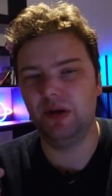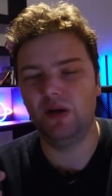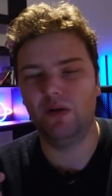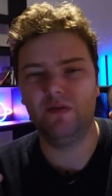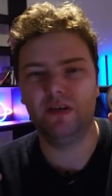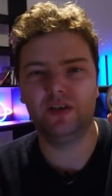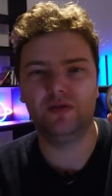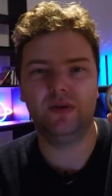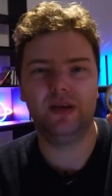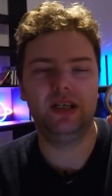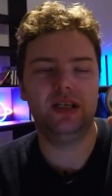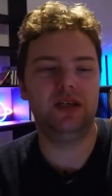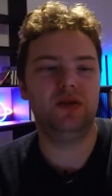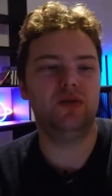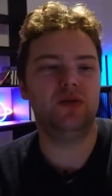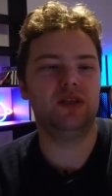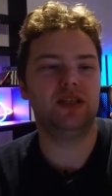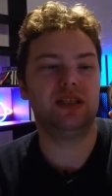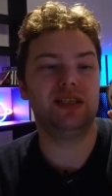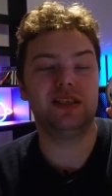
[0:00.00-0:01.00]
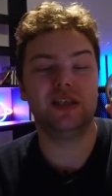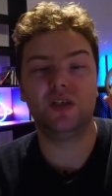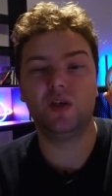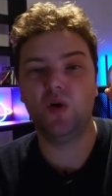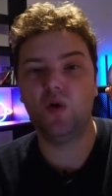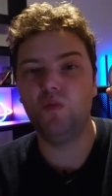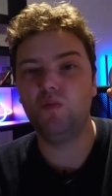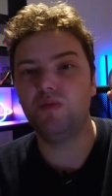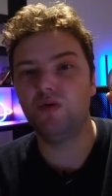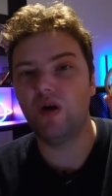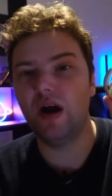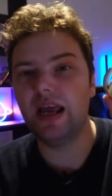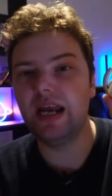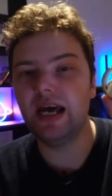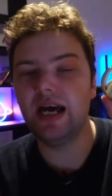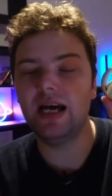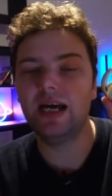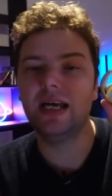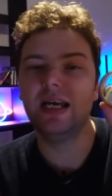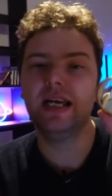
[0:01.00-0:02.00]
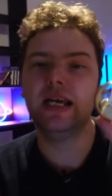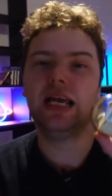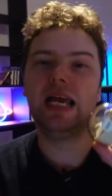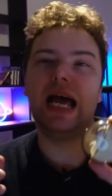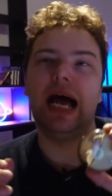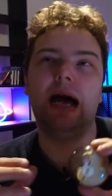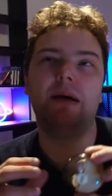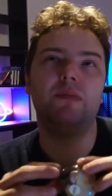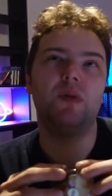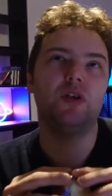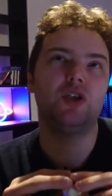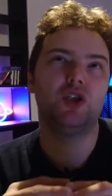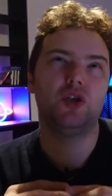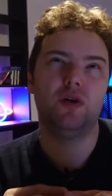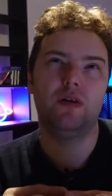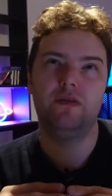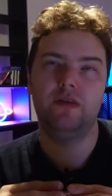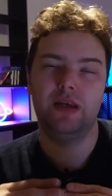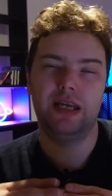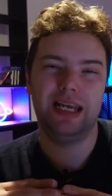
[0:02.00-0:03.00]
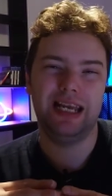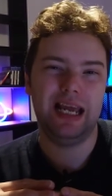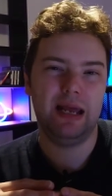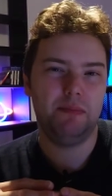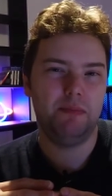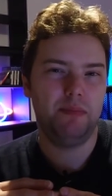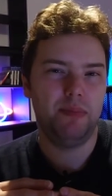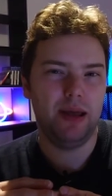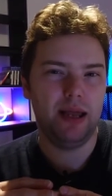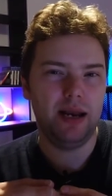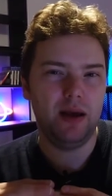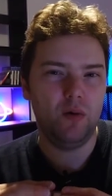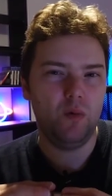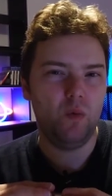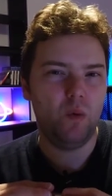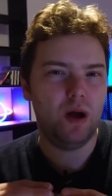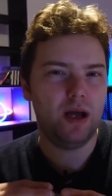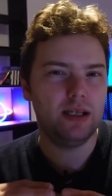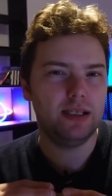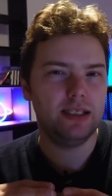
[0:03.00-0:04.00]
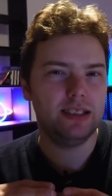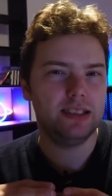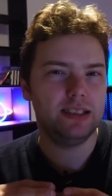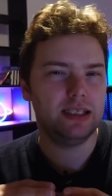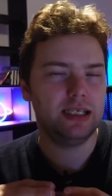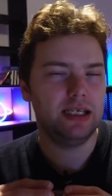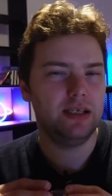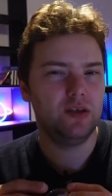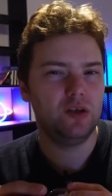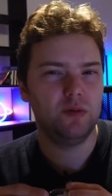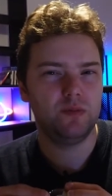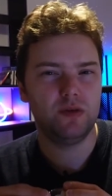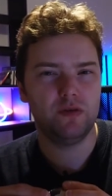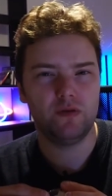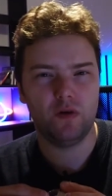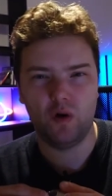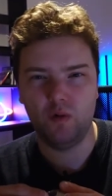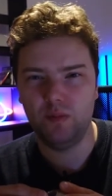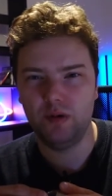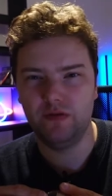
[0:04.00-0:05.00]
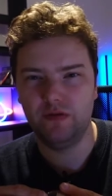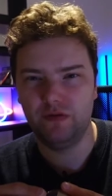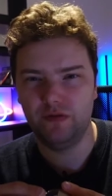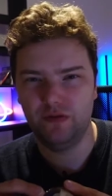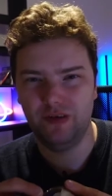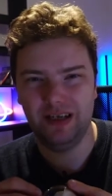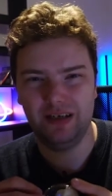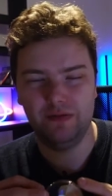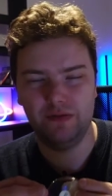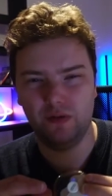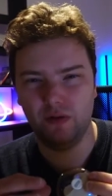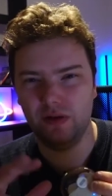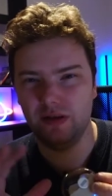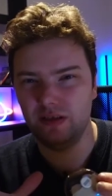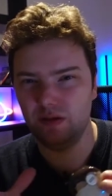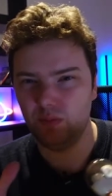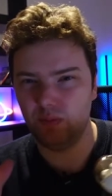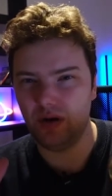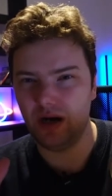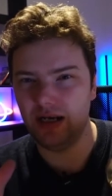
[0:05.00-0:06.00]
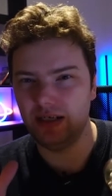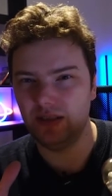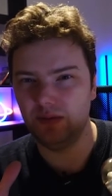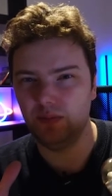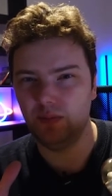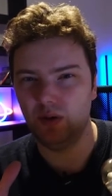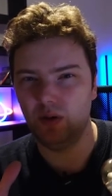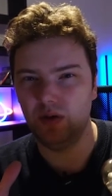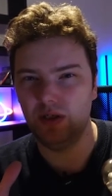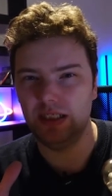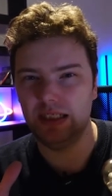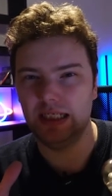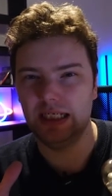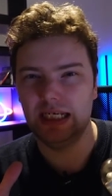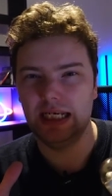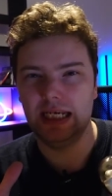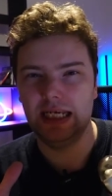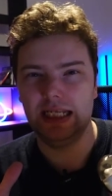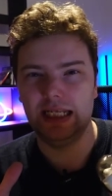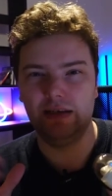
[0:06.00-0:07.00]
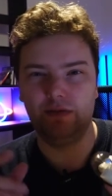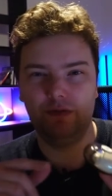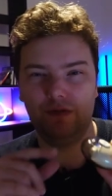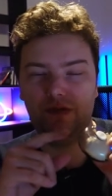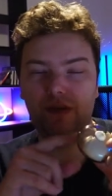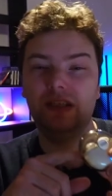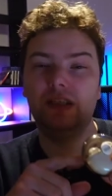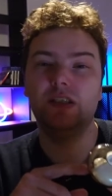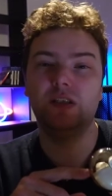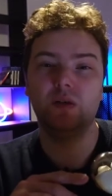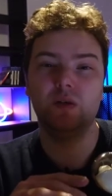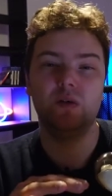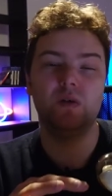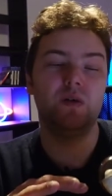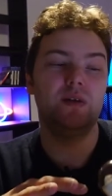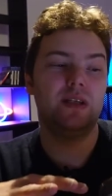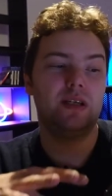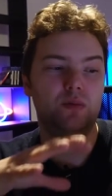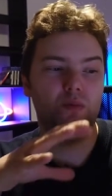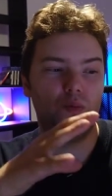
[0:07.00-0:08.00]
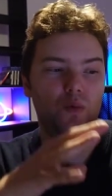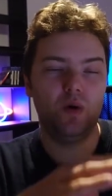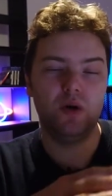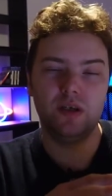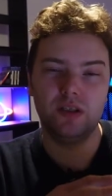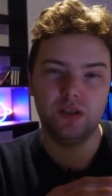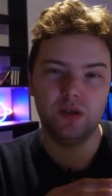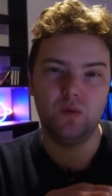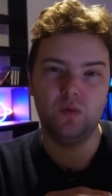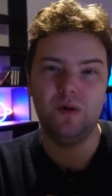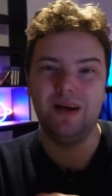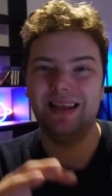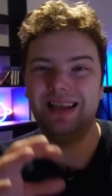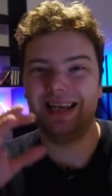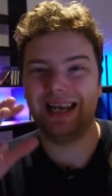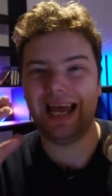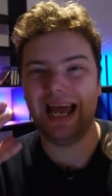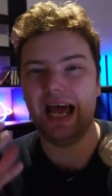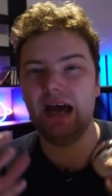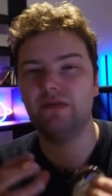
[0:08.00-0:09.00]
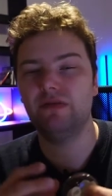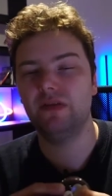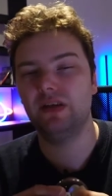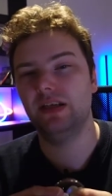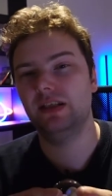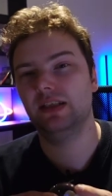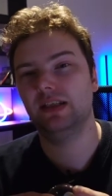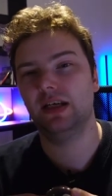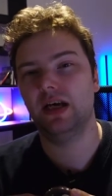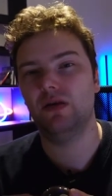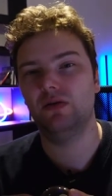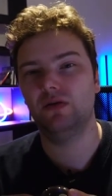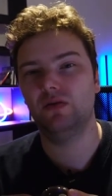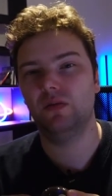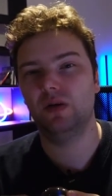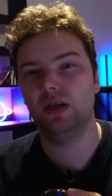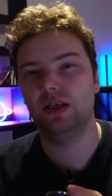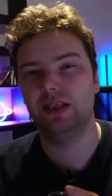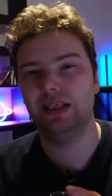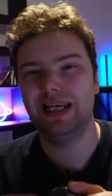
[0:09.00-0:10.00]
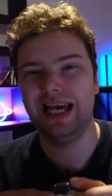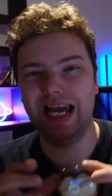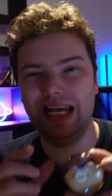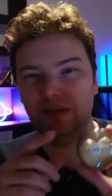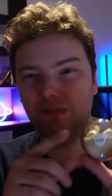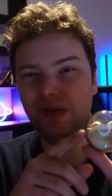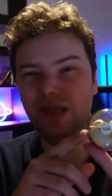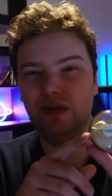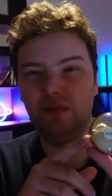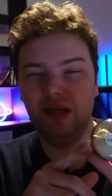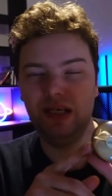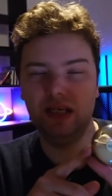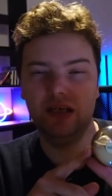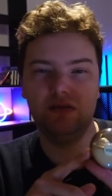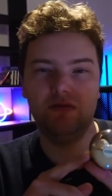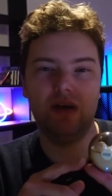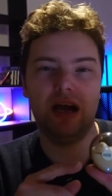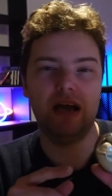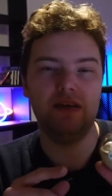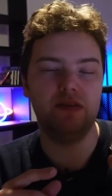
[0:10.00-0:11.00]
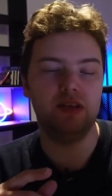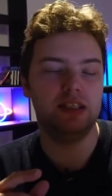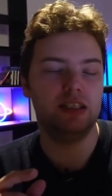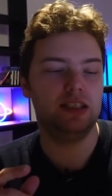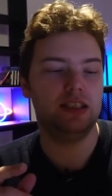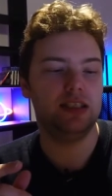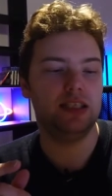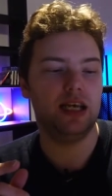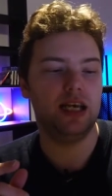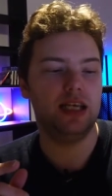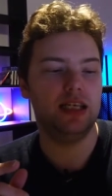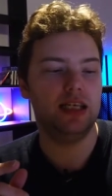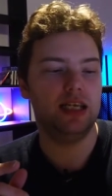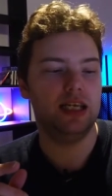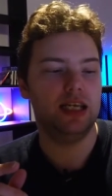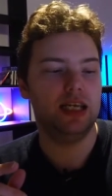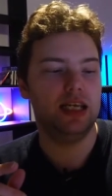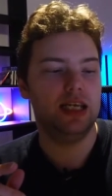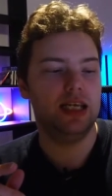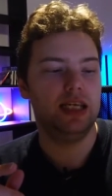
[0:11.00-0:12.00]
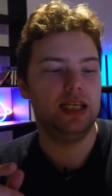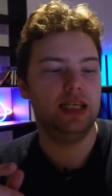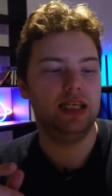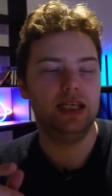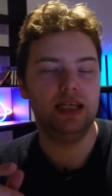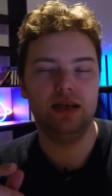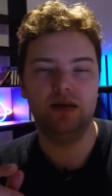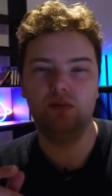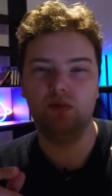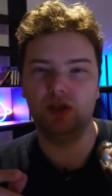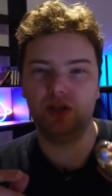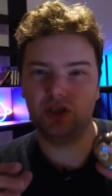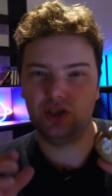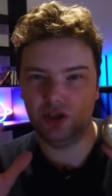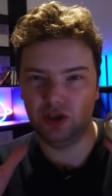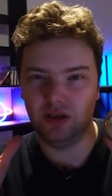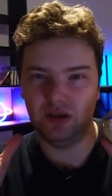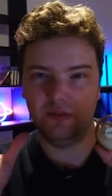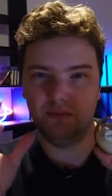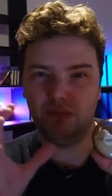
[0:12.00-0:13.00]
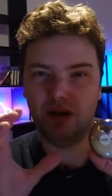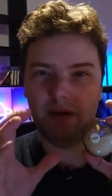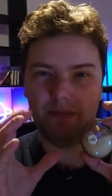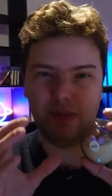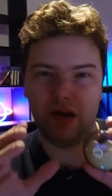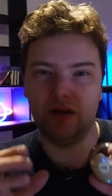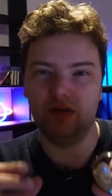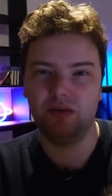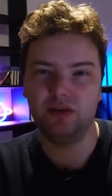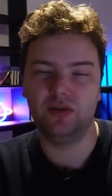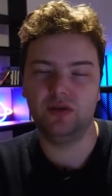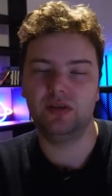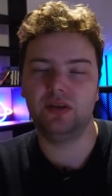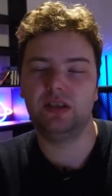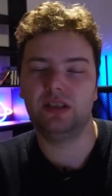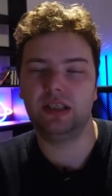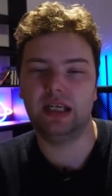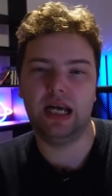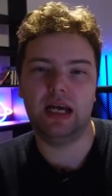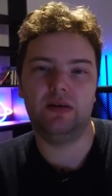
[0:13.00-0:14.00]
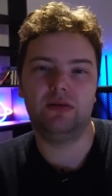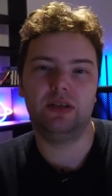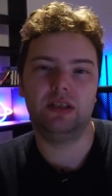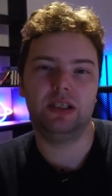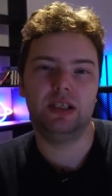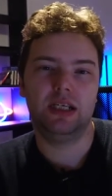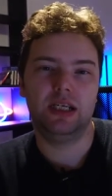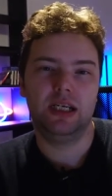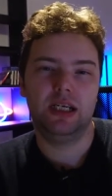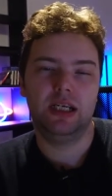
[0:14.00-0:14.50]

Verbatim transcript: bit over twenty euros, it's a no-brainer. I'm not sure if you can get better ones in terms of open fit for this price point, that fits so good, that works so well, that have this sound quality, eight millimeter drivers inside here, which pump out good sound